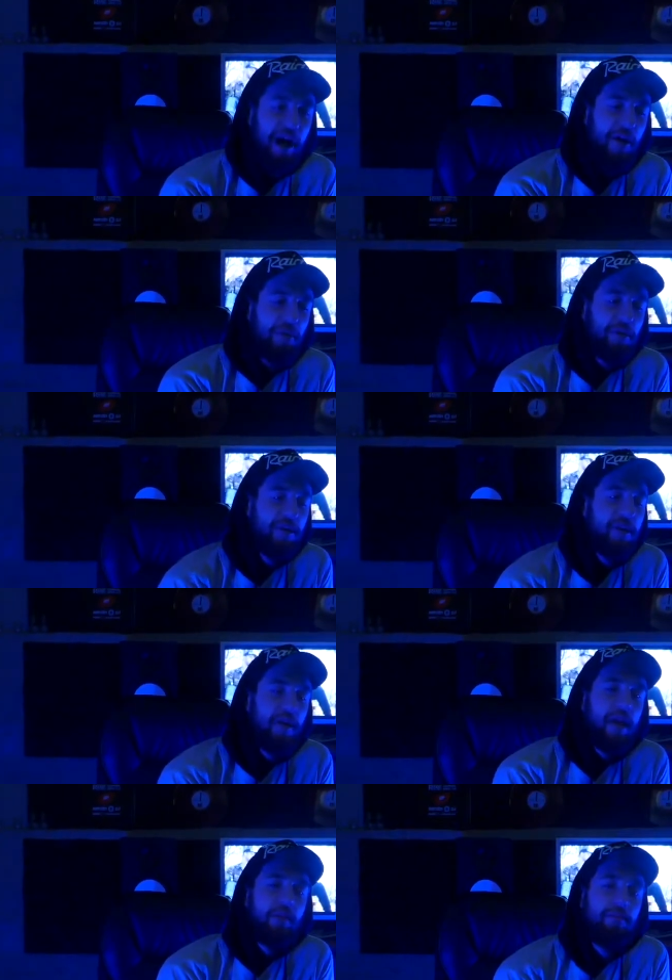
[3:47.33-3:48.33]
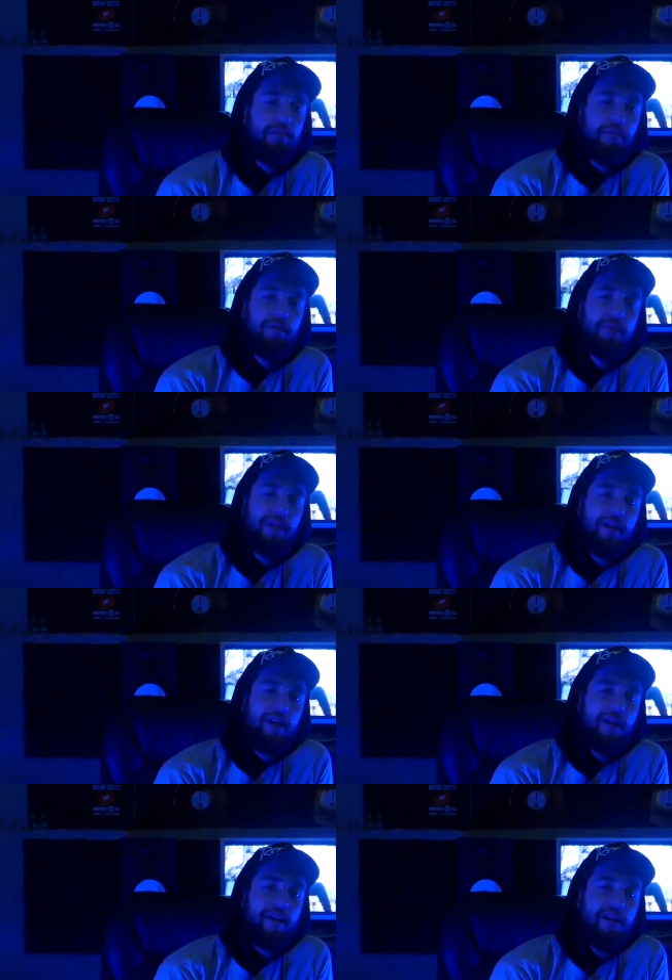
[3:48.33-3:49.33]
I really like when people can,
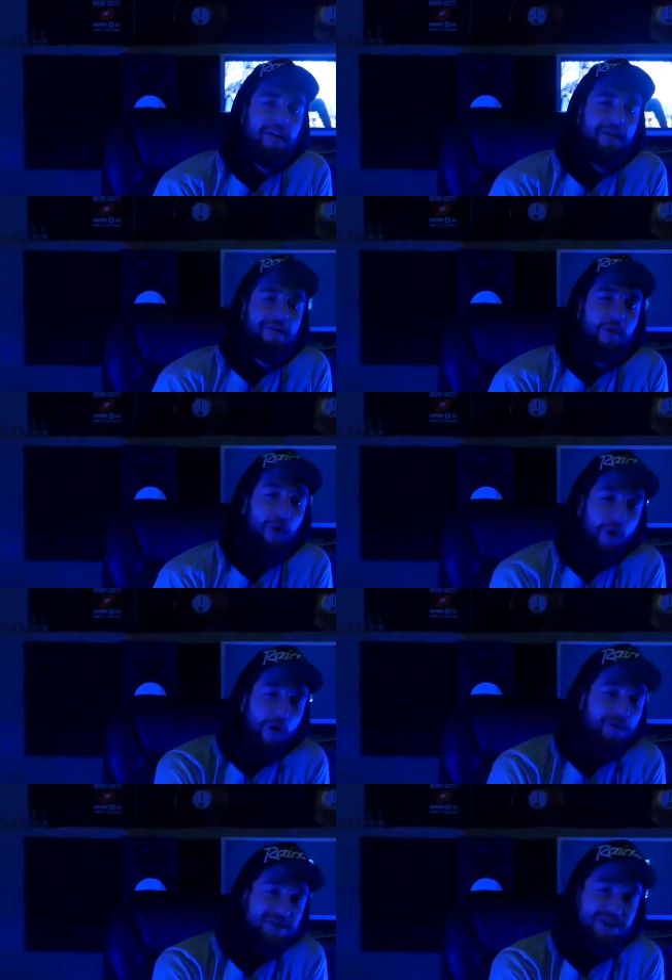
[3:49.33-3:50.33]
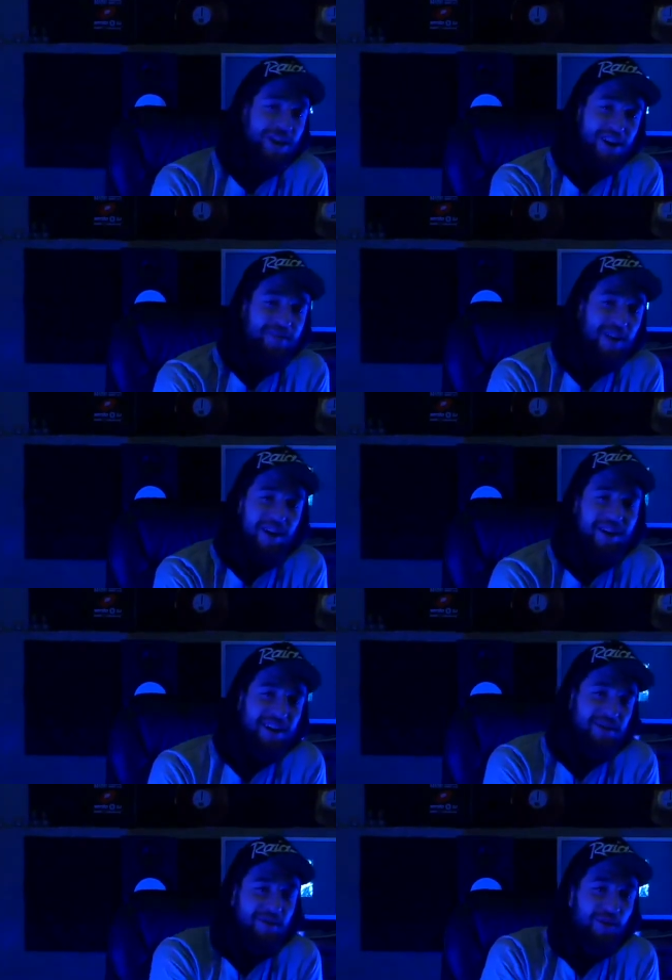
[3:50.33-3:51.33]
like, almost talk about it
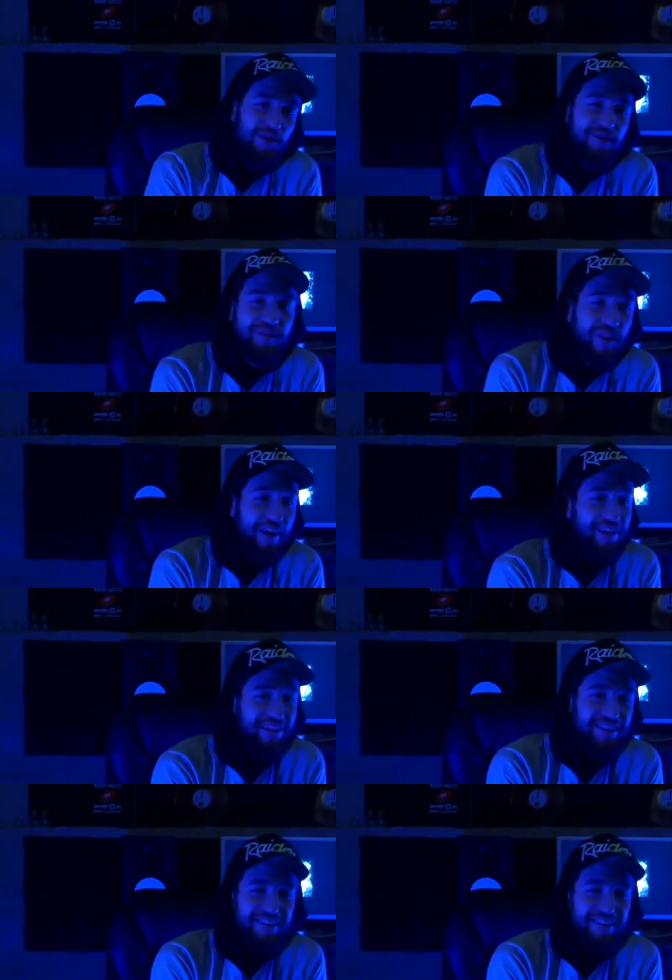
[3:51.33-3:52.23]
and you don't even, like,